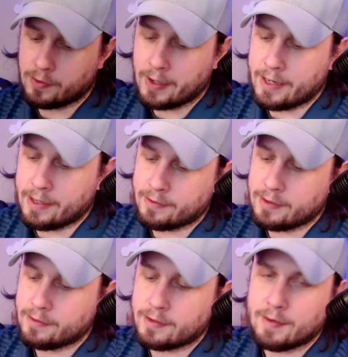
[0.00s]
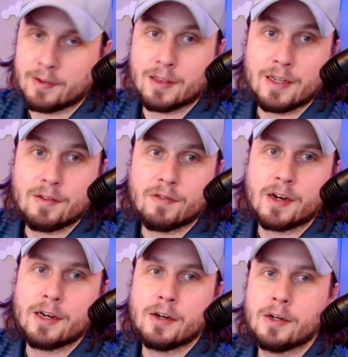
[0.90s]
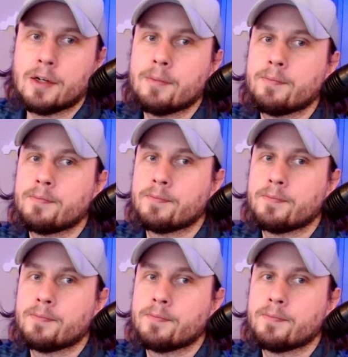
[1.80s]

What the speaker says: like D7 Lead Finder,